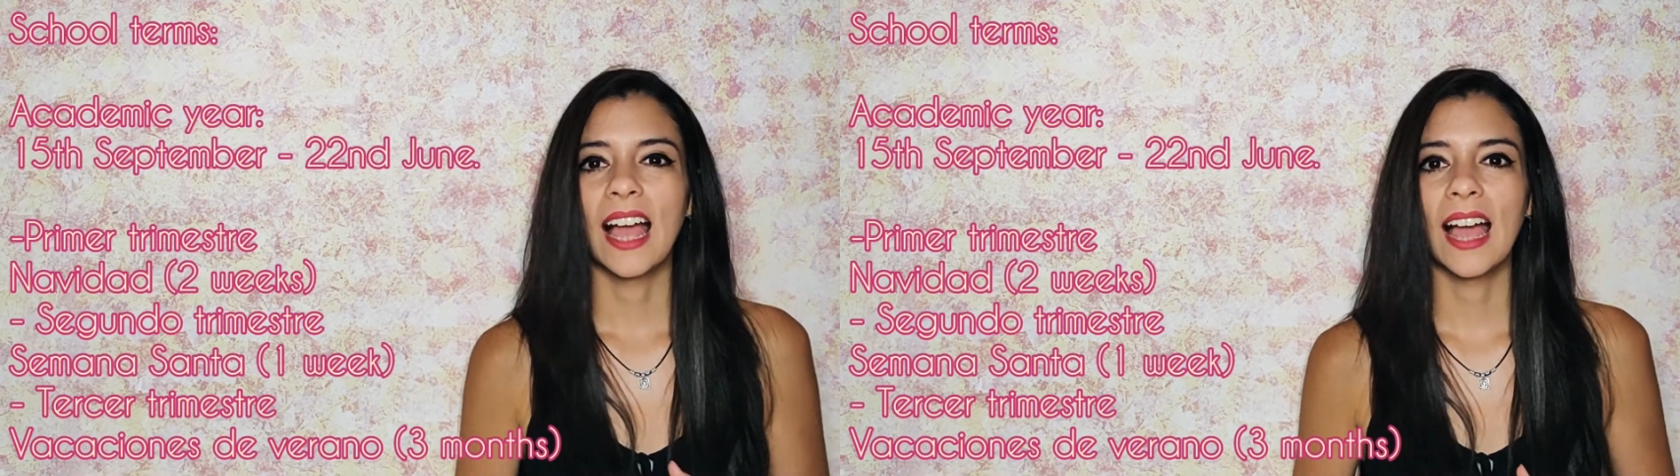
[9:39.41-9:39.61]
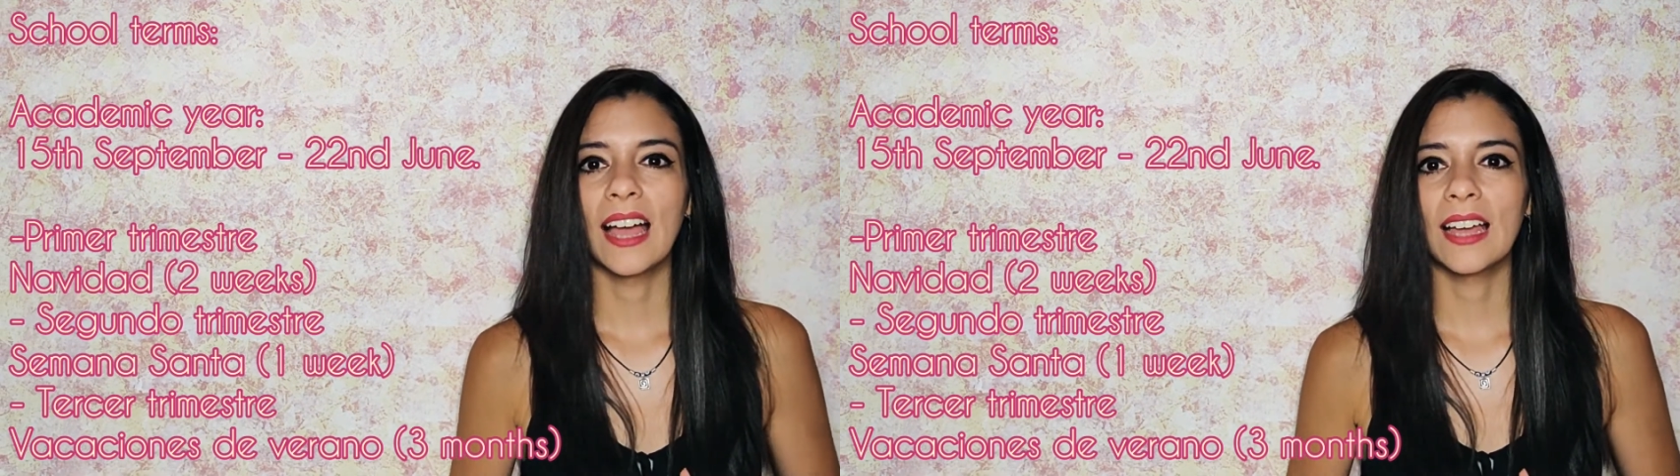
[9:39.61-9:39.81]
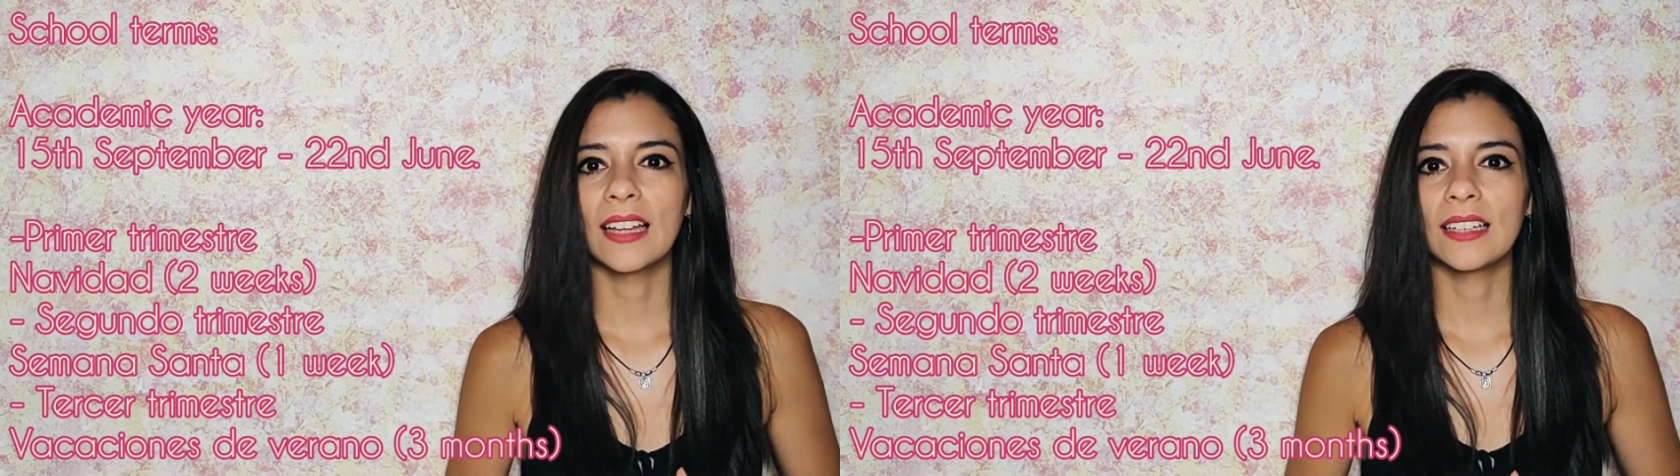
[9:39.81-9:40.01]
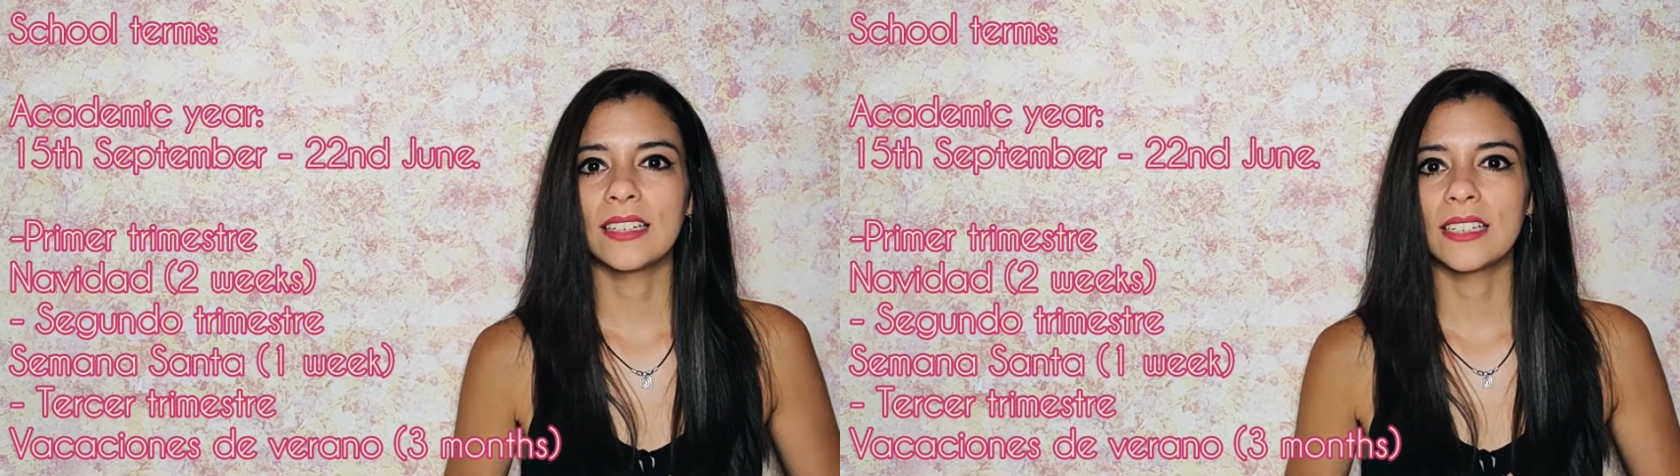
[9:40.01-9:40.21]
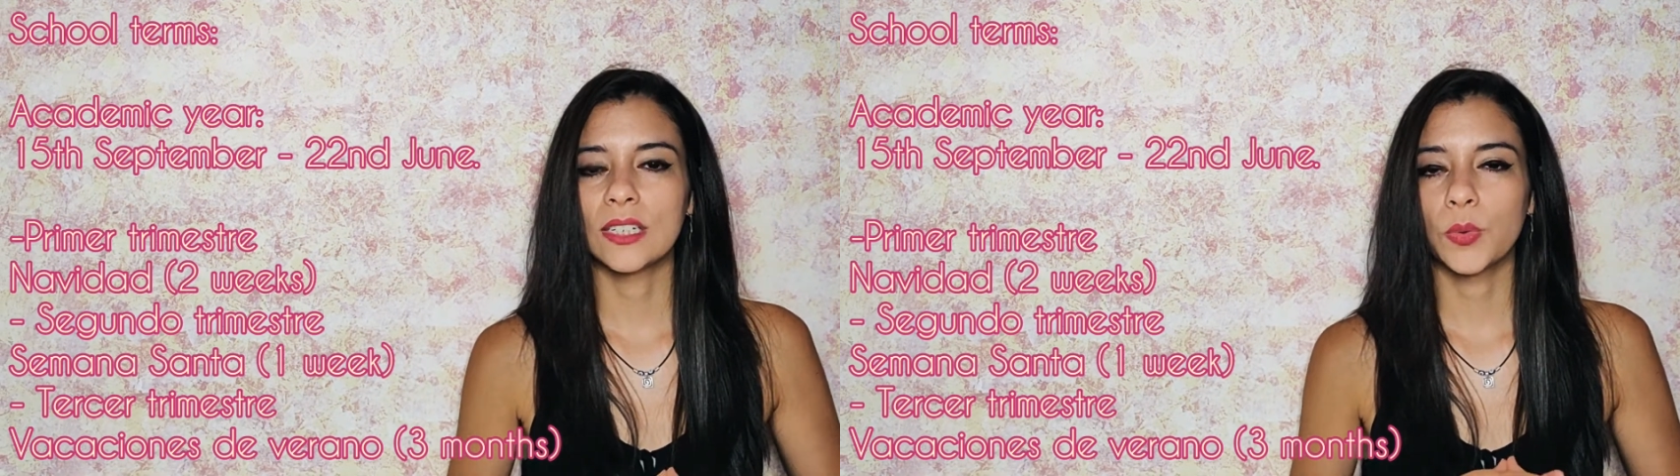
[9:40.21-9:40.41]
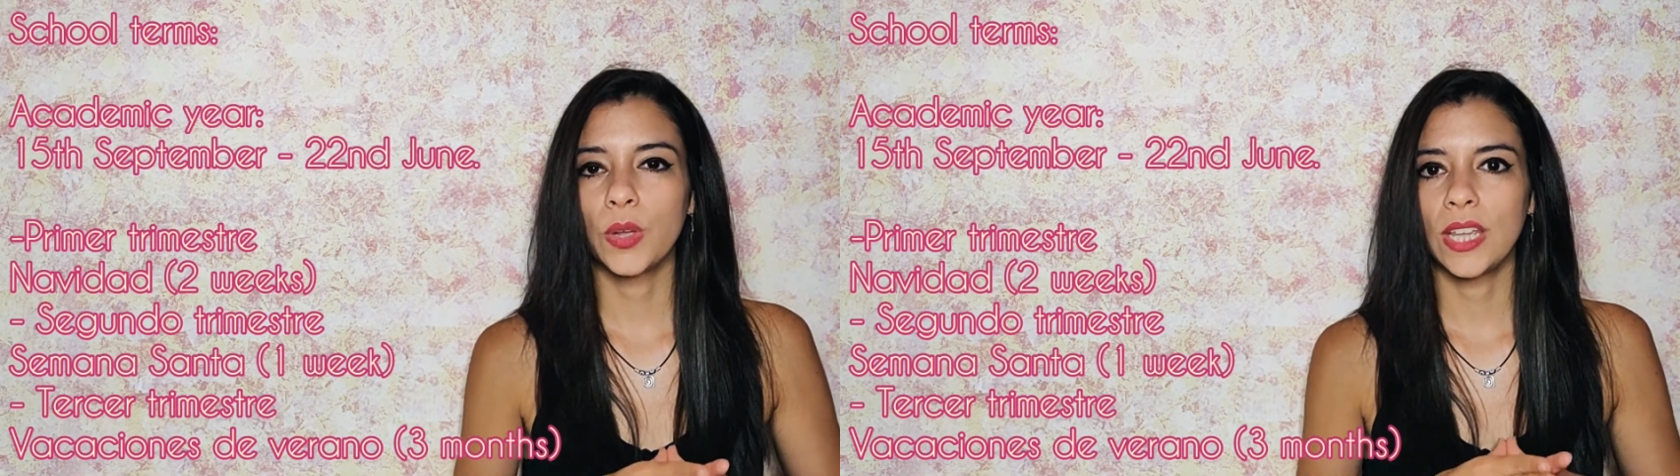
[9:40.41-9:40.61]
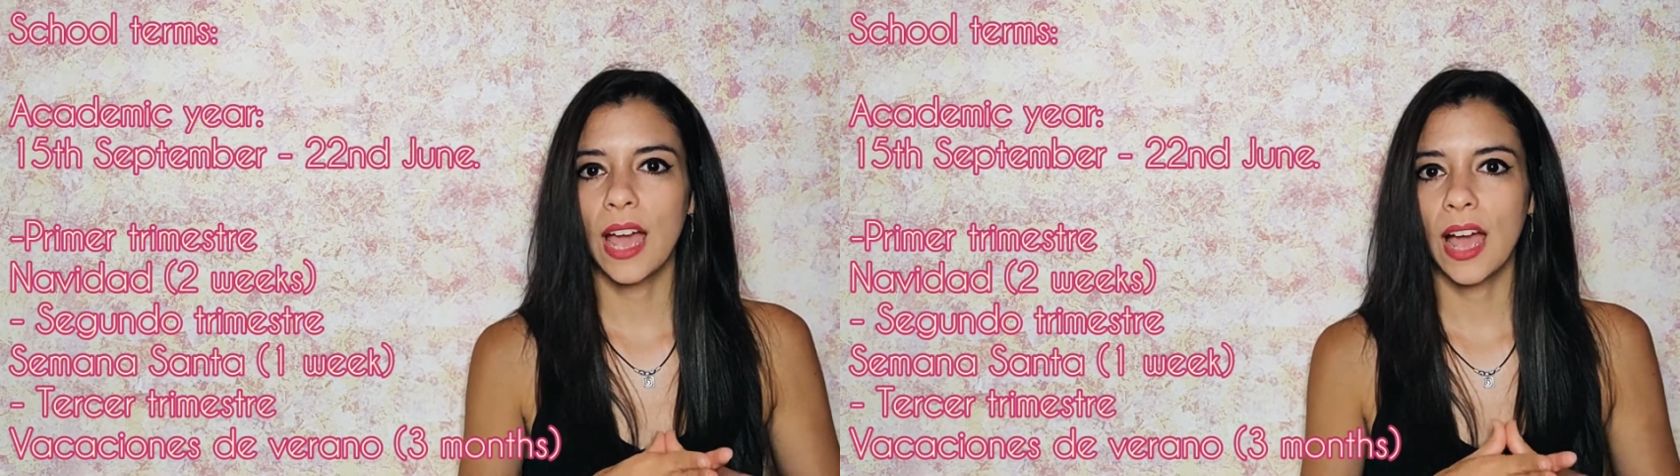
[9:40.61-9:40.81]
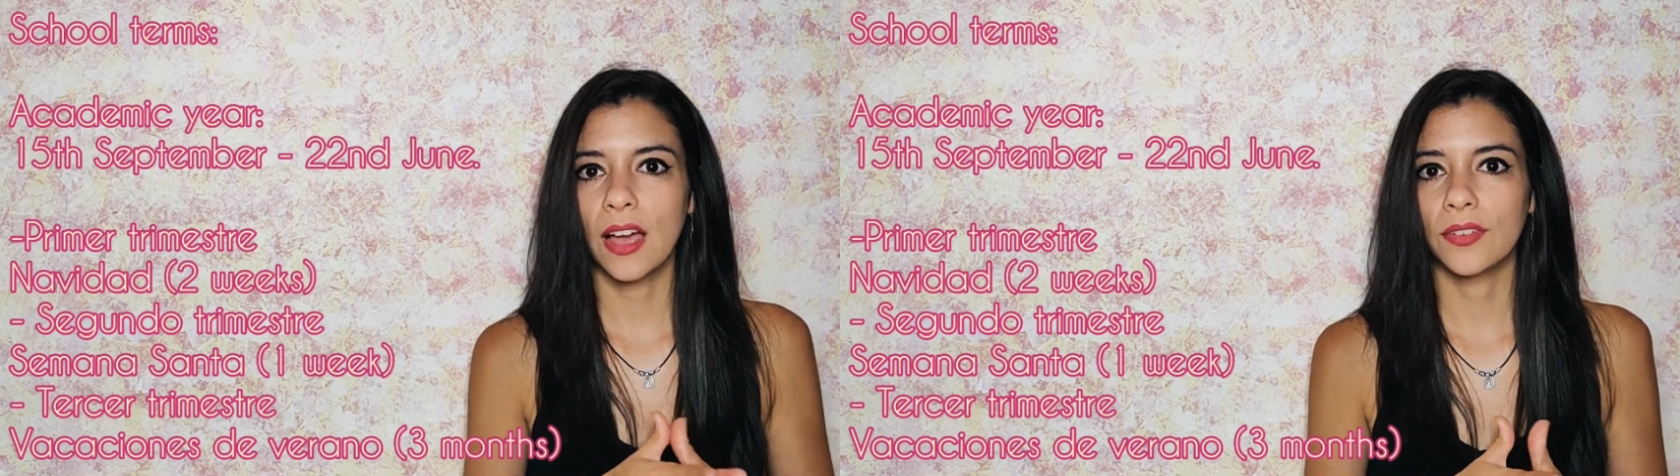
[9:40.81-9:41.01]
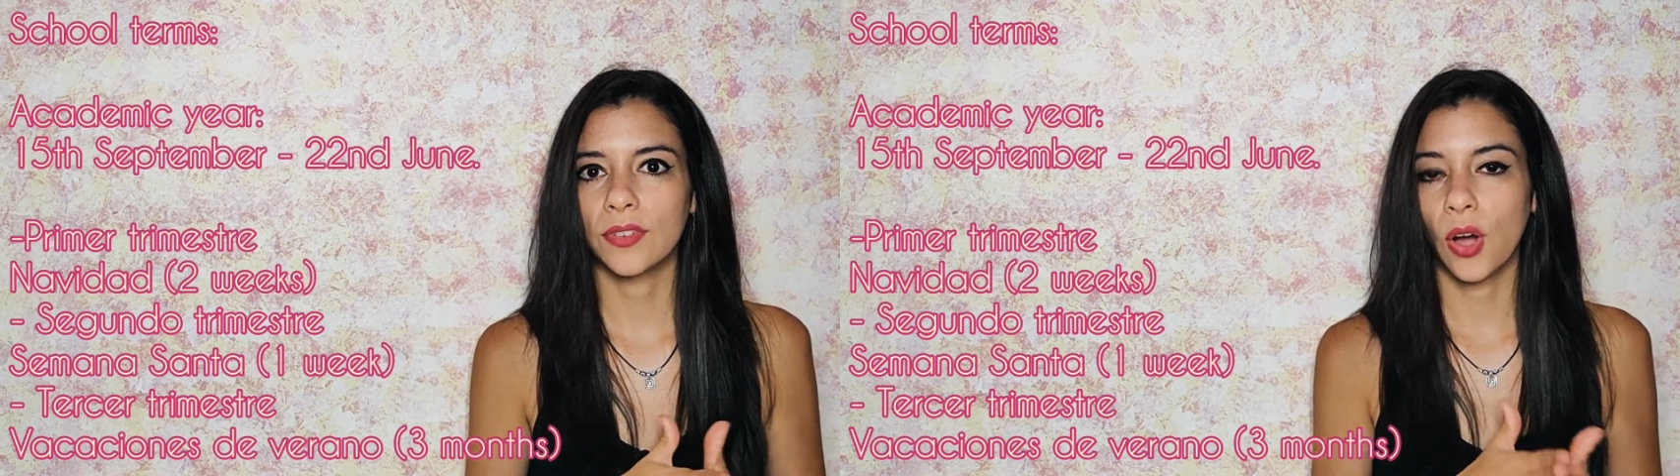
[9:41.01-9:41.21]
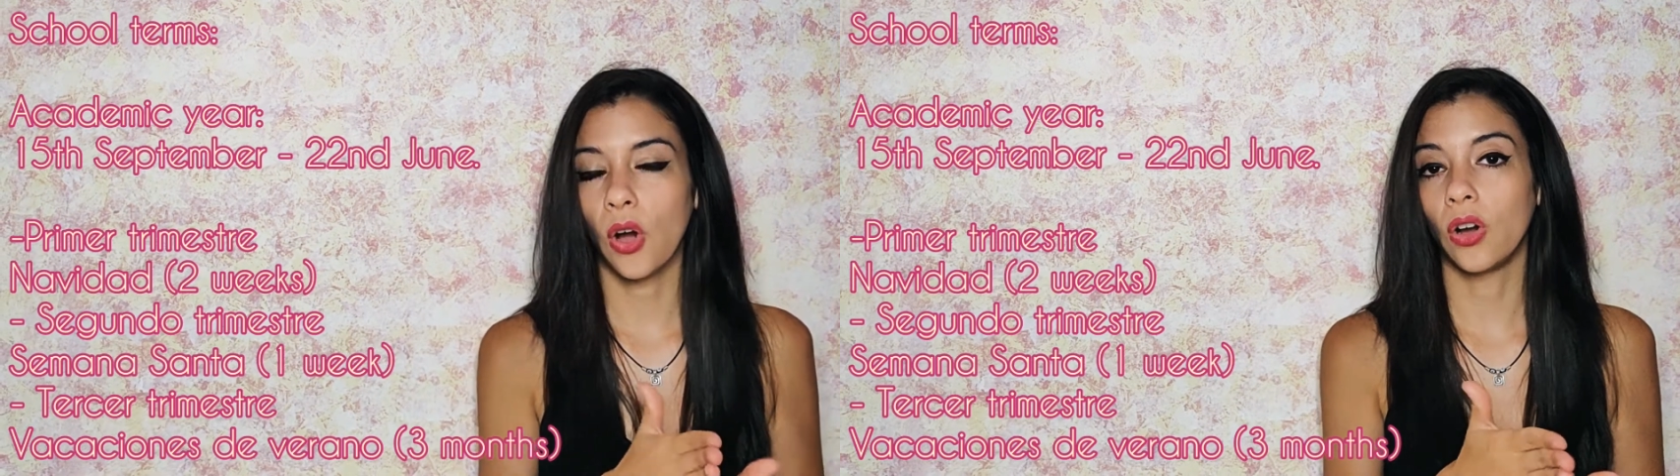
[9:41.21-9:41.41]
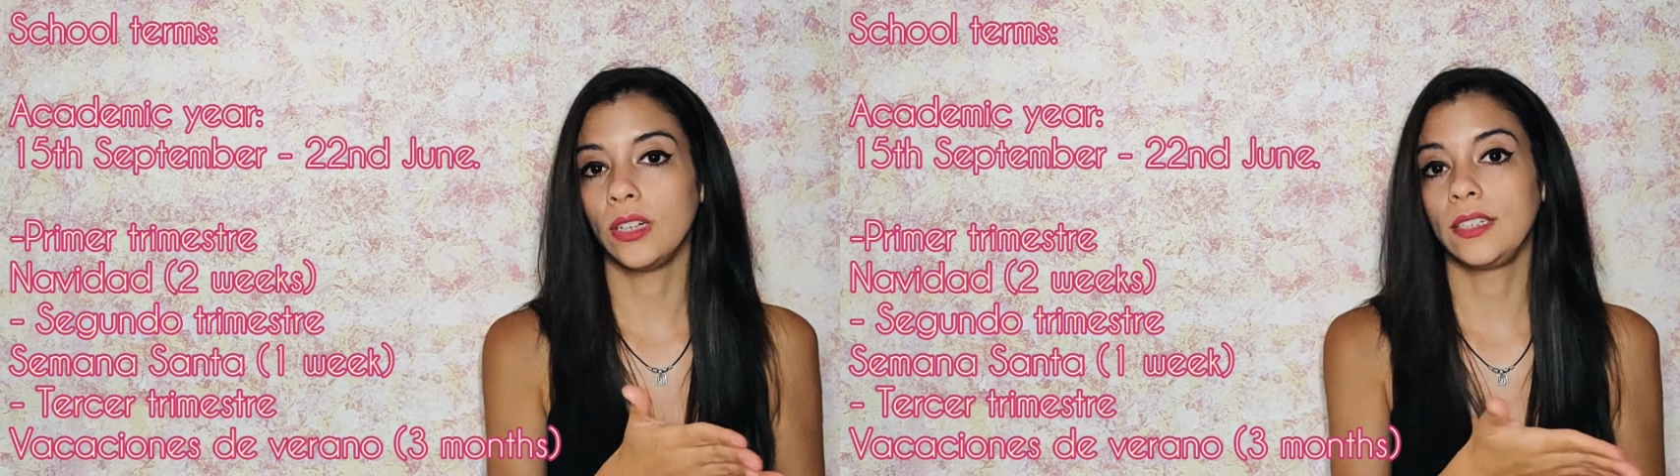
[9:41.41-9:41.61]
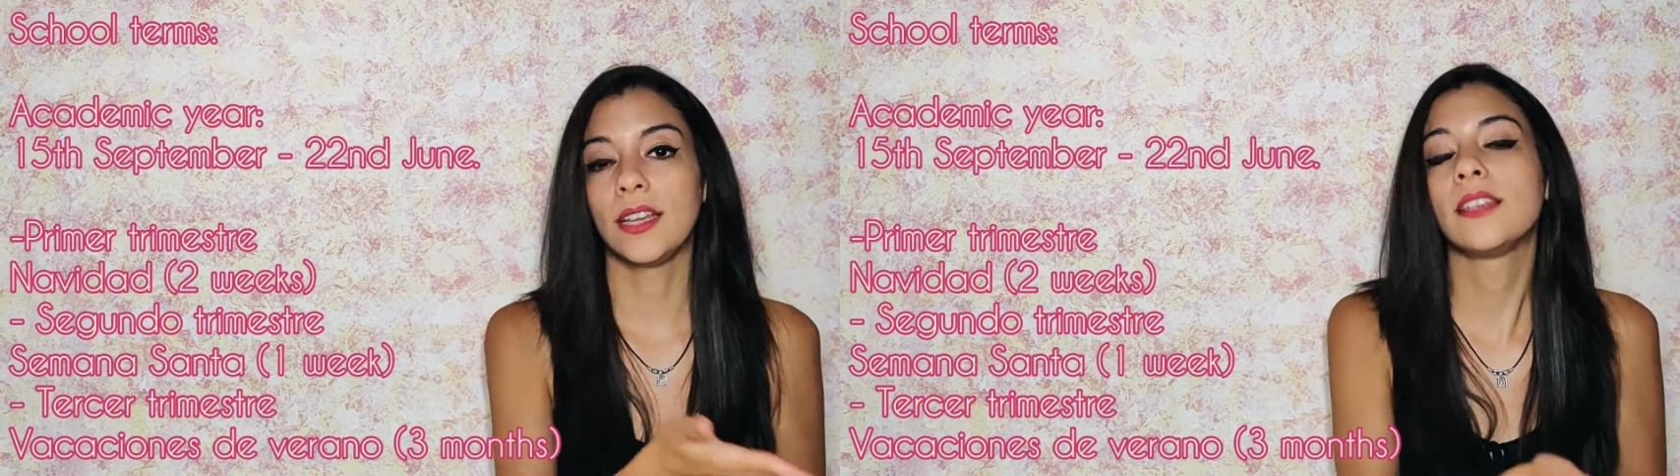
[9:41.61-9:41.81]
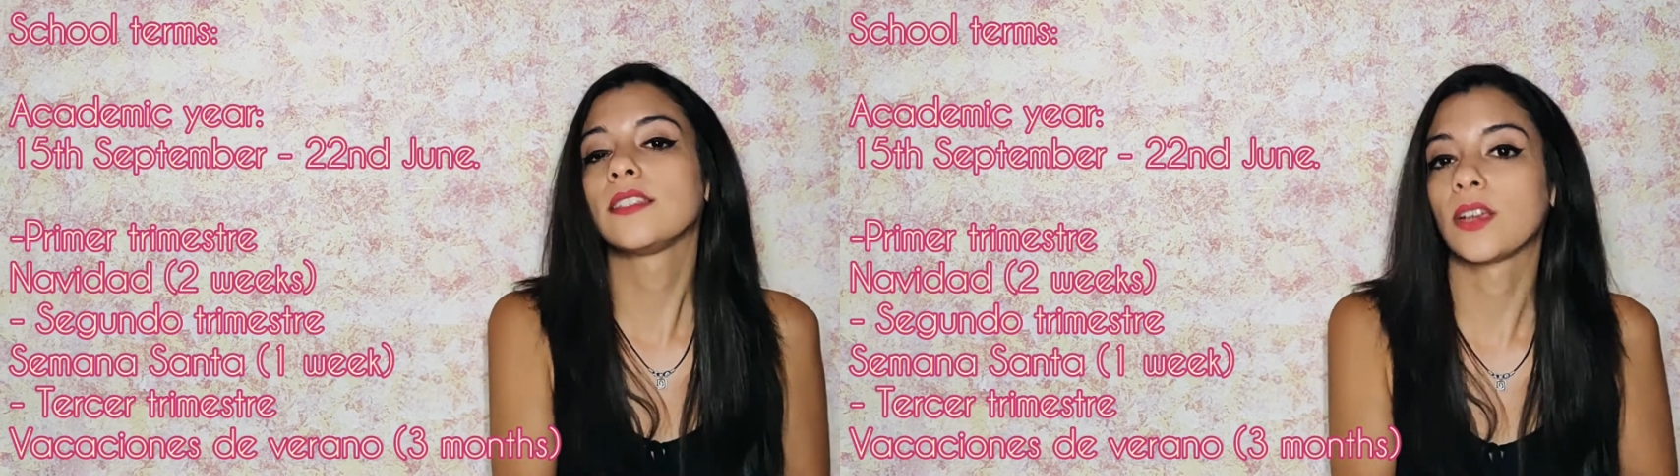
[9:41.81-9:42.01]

and we have holidays,